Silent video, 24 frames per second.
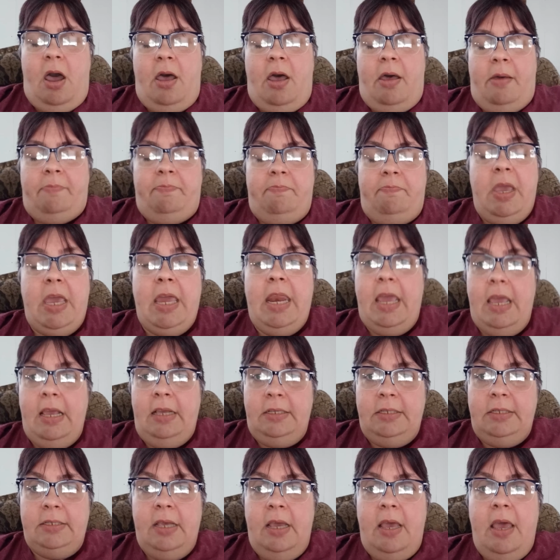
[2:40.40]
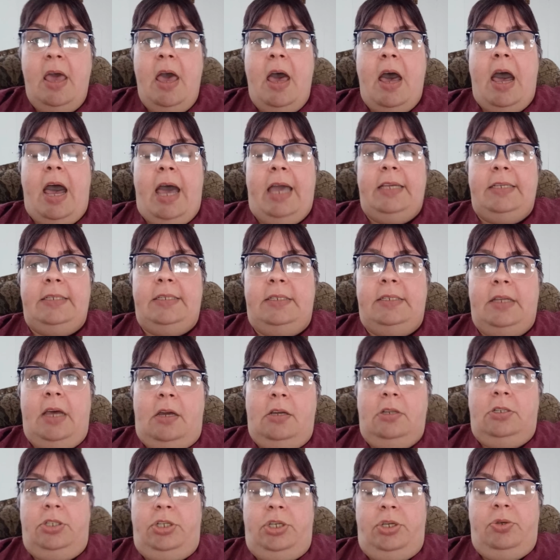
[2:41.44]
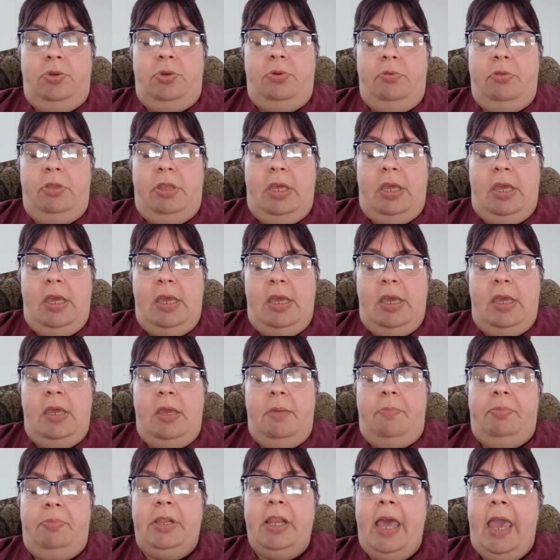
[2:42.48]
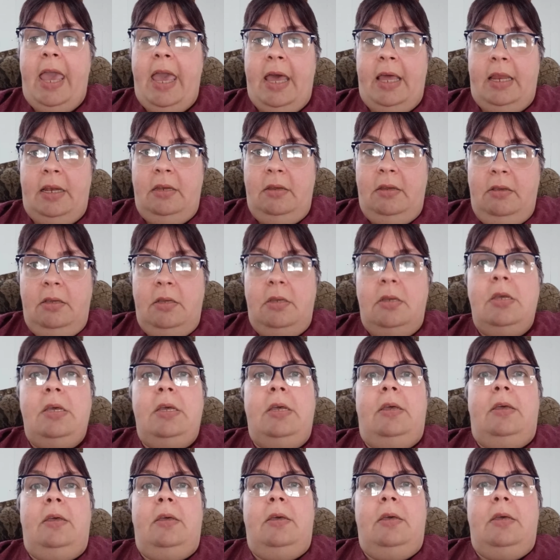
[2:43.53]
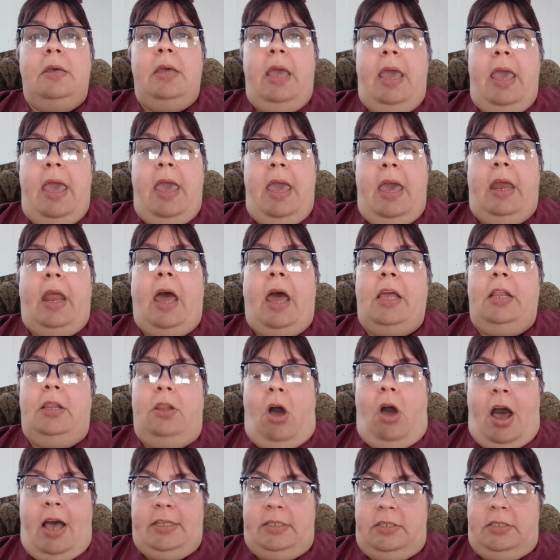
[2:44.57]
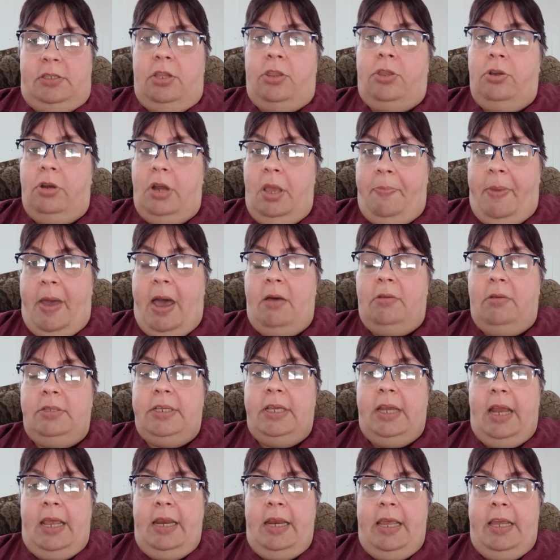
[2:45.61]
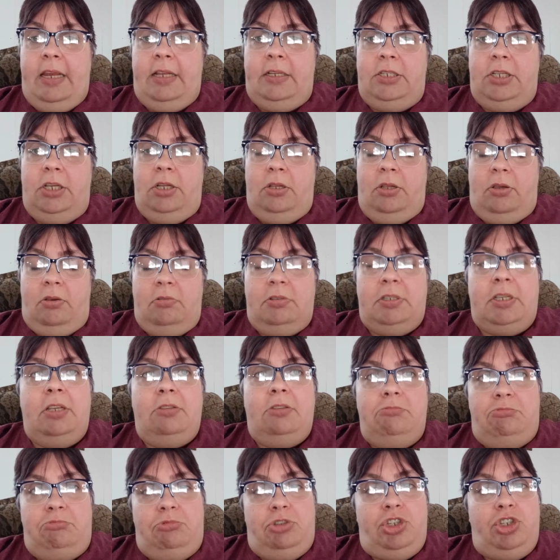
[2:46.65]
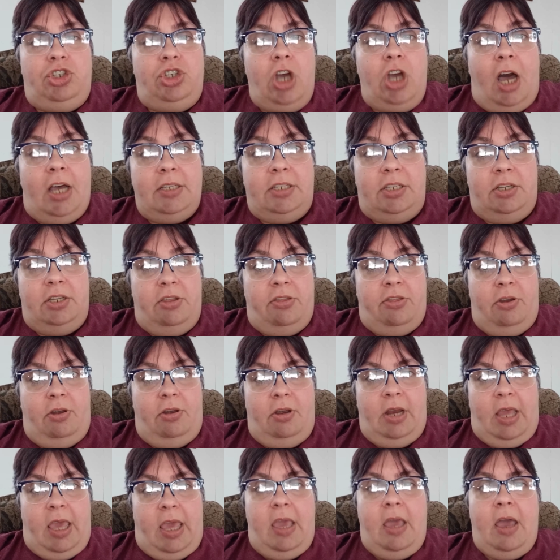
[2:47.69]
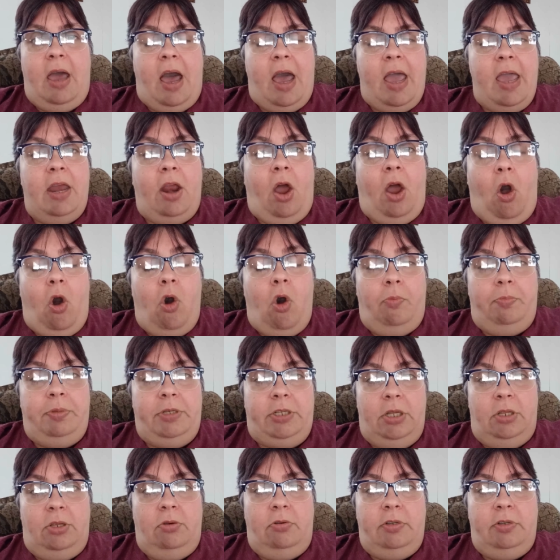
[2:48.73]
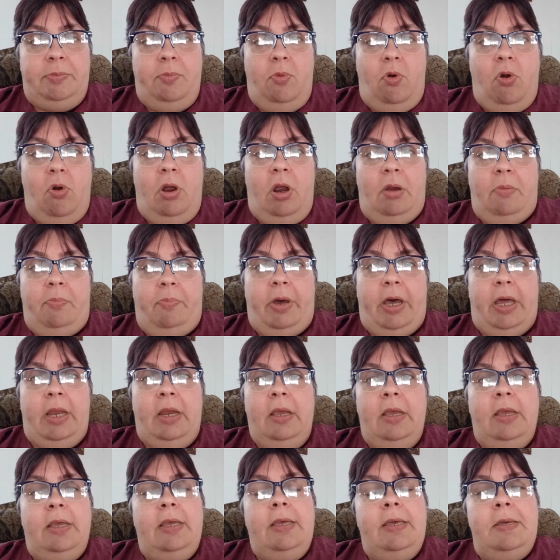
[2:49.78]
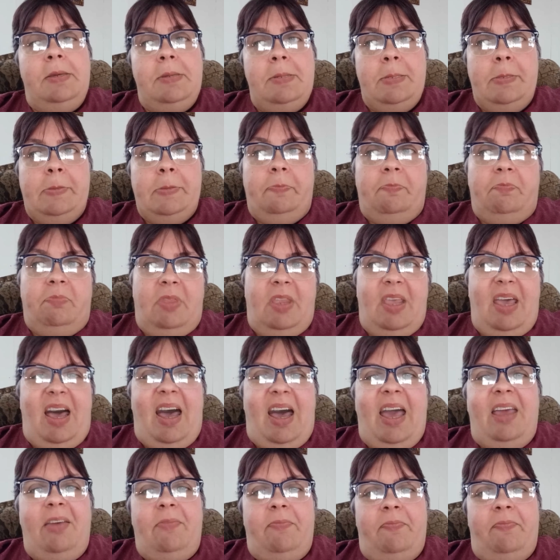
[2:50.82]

meetings. I stuck to the plan, and I lost the 30 pounds that I needed to lose. Just 30. I had hoped to lose more, but I